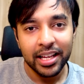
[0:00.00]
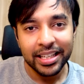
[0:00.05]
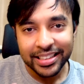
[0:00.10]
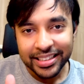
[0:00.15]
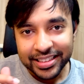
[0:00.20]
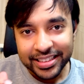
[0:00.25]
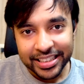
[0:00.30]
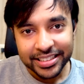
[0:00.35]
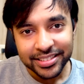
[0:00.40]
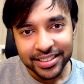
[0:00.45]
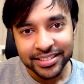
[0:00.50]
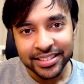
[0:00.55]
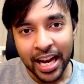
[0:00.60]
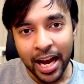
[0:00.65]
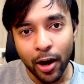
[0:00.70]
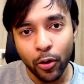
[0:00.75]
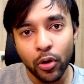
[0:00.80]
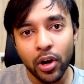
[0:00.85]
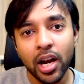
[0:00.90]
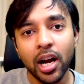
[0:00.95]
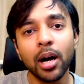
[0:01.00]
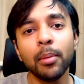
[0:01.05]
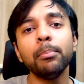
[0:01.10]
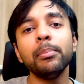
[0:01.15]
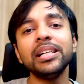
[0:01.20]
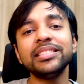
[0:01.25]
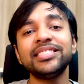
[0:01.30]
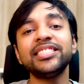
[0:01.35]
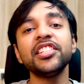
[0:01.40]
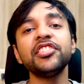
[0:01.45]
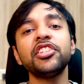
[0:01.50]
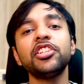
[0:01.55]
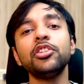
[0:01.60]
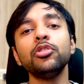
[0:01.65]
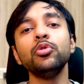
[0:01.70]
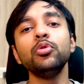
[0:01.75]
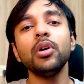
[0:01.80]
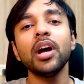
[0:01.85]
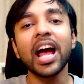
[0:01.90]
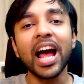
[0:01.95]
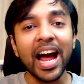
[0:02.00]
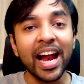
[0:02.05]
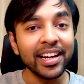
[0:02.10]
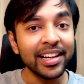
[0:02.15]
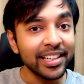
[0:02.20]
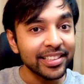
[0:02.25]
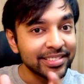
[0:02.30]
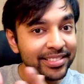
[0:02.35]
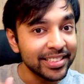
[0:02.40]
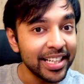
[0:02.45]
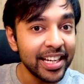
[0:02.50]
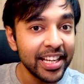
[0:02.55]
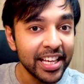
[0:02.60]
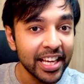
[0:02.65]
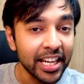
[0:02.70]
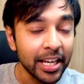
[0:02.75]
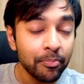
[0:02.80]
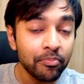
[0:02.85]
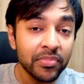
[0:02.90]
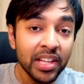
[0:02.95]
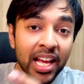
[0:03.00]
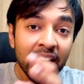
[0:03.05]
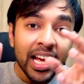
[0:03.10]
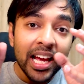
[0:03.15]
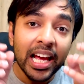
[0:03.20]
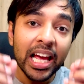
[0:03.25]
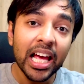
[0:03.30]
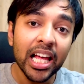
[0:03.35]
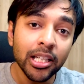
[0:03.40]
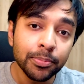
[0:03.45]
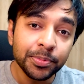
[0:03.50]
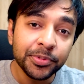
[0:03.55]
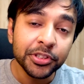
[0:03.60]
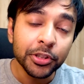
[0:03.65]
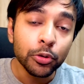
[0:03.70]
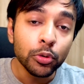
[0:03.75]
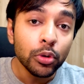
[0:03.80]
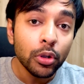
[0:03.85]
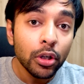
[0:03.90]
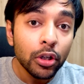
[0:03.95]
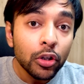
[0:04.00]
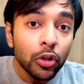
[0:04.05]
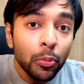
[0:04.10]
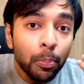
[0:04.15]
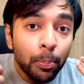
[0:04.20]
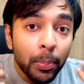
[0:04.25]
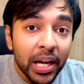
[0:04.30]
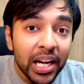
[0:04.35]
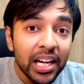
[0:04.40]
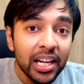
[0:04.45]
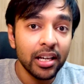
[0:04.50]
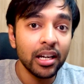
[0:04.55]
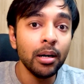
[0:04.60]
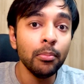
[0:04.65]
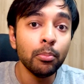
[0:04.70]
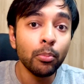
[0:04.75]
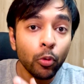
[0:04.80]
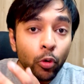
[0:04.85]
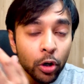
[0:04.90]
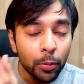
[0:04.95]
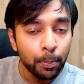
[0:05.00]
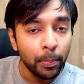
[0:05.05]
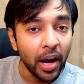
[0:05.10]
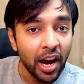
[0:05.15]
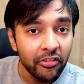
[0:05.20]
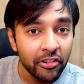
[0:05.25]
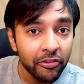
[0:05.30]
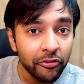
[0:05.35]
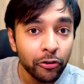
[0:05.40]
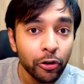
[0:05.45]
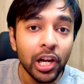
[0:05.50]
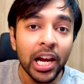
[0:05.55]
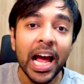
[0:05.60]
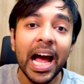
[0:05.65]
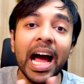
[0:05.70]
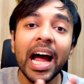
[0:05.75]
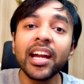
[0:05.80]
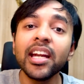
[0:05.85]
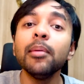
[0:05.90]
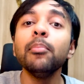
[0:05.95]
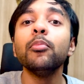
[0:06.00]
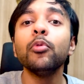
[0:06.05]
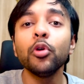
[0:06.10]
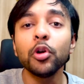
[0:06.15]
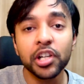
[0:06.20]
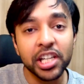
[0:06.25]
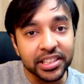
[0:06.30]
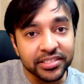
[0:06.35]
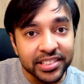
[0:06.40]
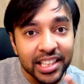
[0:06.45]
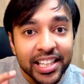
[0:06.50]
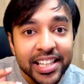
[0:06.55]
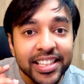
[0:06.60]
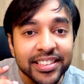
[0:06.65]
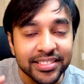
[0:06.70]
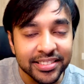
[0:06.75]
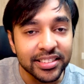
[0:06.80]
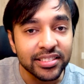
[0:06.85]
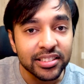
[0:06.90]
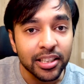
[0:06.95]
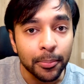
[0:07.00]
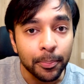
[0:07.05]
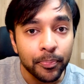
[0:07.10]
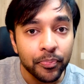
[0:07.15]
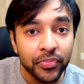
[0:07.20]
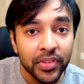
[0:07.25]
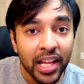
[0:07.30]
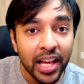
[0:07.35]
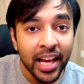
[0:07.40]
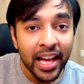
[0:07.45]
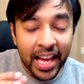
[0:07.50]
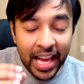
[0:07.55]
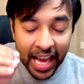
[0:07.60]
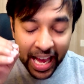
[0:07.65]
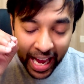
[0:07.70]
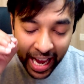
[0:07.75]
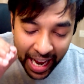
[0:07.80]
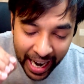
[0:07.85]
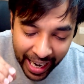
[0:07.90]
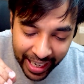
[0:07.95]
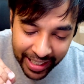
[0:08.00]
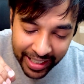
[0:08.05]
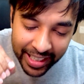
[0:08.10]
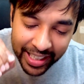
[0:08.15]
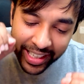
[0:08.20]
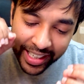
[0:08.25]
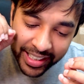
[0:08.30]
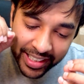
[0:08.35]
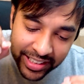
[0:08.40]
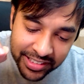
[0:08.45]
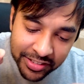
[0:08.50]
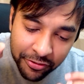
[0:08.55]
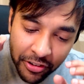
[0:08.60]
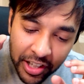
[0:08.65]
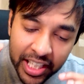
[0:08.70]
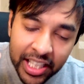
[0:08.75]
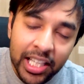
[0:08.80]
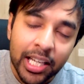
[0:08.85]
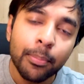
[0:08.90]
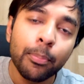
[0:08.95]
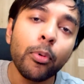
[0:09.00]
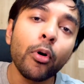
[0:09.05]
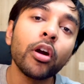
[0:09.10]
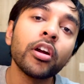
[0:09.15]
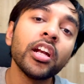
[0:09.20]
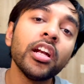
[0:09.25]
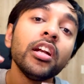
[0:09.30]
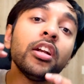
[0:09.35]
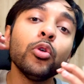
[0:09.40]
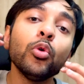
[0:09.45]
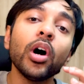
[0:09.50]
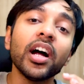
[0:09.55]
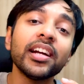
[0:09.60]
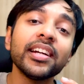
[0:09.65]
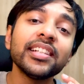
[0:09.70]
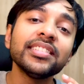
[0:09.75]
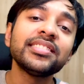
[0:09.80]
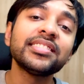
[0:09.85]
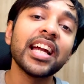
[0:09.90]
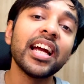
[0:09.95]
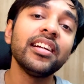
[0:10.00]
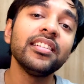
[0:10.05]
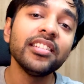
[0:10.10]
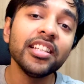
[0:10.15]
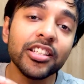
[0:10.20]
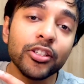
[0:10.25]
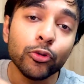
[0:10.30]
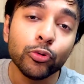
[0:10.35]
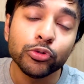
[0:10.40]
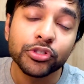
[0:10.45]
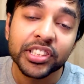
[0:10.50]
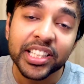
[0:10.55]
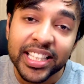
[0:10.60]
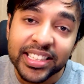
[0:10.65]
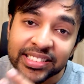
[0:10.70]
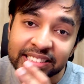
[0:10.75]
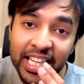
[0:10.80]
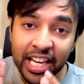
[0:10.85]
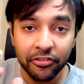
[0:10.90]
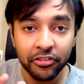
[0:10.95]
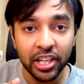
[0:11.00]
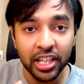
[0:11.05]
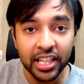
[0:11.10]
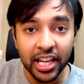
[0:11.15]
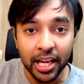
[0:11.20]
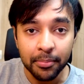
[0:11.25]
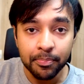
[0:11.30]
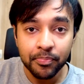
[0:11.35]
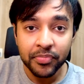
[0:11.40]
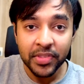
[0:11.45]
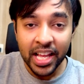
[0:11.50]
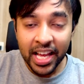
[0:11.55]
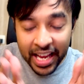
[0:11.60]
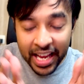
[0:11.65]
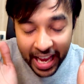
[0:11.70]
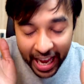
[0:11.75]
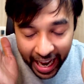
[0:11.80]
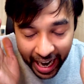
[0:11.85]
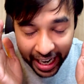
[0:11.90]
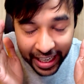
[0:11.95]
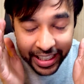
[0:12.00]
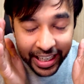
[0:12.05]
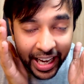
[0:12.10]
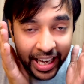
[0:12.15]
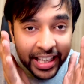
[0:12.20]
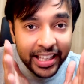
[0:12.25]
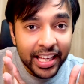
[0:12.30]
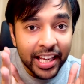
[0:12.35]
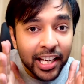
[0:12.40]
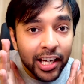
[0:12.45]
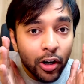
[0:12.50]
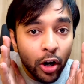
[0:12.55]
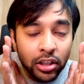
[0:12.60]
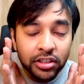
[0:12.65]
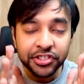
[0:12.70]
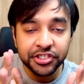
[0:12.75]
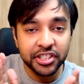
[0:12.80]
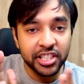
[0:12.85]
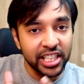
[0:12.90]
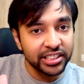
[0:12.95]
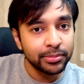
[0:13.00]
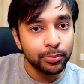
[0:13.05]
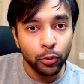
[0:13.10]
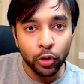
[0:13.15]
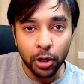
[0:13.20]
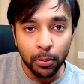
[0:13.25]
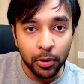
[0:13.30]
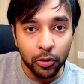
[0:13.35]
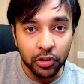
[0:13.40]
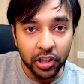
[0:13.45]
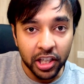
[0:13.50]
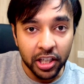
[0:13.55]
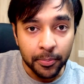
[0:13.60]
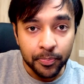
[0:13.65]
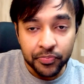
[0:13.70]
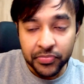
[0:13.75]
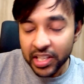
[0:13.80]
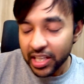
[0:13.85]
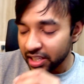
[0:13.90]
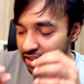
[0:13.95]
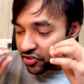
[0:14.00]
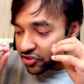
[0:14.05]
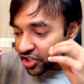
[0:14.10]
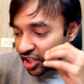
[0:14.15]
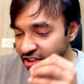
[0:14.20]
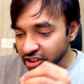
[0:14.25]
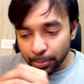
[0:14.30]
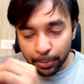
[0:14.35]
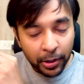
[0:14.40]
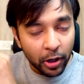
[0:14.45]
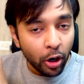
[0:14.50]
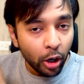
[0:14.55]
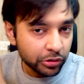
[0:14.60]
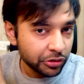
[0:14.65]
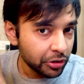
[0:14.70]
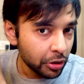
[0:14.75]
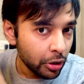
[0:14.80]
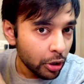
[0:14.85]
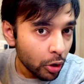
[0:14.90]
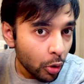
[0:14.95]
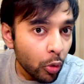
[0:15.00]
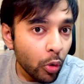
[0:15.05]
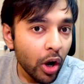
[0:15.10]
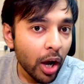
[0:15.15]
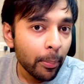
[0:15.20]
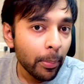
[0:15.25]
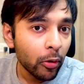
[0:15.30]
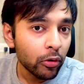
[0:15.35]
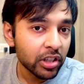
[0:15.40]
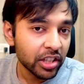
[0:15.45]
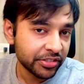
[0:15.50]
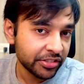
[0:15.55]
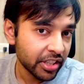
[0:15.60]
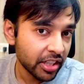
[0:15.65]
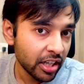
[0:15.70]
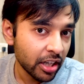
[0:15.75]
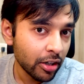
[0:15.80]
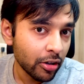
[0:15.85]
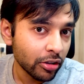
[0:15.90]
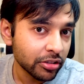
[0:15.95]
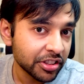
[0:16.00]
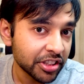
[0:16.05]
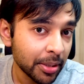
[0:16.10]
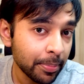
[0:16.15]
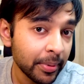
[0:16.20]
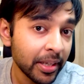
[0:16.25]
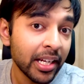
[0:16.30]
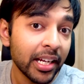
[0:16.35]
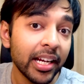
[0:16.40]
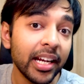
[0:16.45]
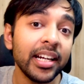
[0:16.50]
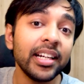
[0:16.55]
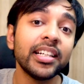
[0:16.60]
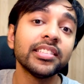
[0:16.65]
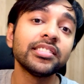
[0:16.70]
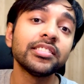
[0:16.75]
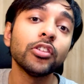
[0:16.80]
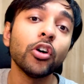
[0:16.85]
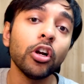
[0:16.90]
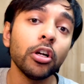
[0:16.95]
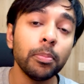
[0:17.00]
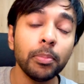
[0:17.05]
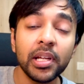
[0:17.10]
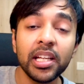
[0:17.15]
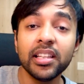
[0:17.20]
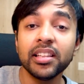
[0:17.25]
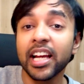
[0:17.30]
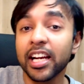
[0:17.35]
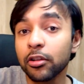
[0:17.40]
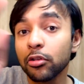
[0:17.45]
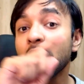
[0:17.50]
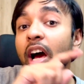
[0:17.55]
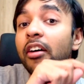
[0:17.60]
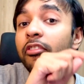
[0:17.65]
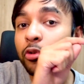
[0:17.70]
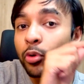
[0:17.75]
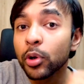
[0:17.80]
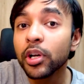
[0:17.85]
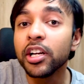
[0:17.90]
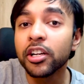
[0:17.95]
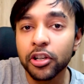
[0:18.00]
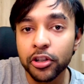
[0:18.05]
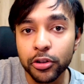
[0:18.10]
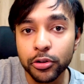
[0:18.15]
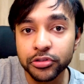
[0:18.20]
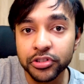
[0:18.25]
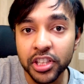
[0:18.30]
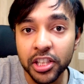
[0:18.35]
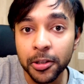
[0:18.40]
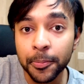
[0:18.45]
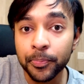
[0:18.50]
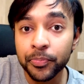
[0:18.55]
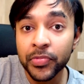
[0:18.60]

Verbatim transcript: This is how a message queue and a CDN helps you to build a more powerful and a more resilient system. And it is very important to understand the use case every time. And I cannot stress more about it. Just because you know about a certain concept, it does not mean that you have to introduce it.